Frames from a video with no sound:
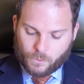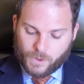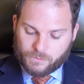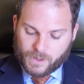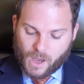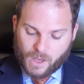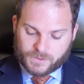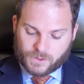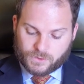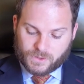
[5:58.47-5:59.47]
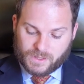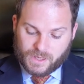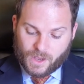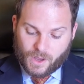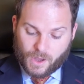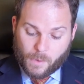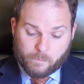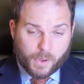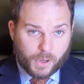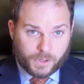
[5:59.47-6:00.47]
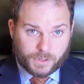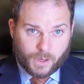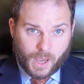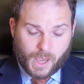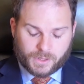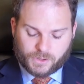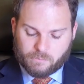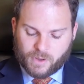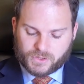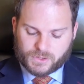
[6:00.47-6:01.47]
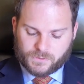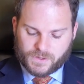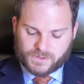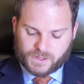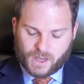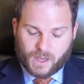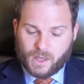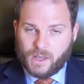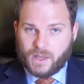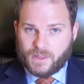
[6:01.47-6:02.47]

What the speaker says: With regards to the burn and combustion of the cigar,